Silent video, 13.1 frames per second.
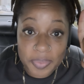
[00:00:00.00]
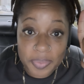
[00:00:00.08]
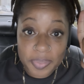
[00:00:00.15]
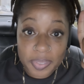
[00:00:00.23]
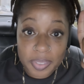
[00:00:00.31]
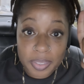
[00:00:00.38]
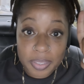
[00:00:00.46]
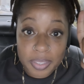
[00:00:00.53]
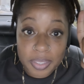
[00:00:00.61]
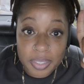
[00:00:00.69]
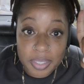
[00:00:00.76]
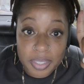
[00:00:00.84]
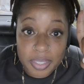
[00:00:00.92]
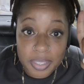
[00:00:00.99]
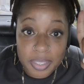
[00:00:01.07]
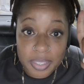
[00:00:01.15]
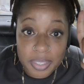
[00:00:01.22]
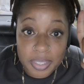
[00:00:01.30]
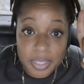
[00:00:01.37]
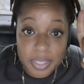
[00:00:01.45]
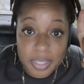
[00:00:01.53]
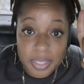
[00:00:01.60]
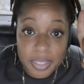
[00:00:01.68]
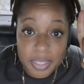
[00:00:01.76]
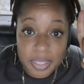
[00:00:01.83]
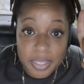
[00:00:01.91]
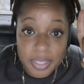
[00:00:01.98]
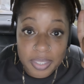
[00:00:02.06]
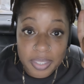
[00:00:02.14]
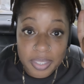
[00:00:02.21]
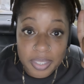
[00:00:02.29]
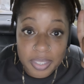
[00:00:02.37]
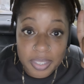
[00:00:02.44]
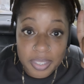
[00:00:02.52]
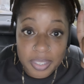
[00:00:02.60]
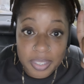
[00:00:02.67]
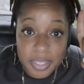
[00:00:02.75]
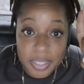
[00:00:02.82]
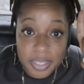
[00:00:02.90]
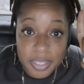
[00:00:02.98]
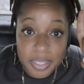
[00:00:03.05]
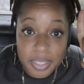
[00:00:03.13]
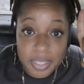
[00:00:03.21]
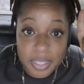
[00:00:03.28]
(no one is talking)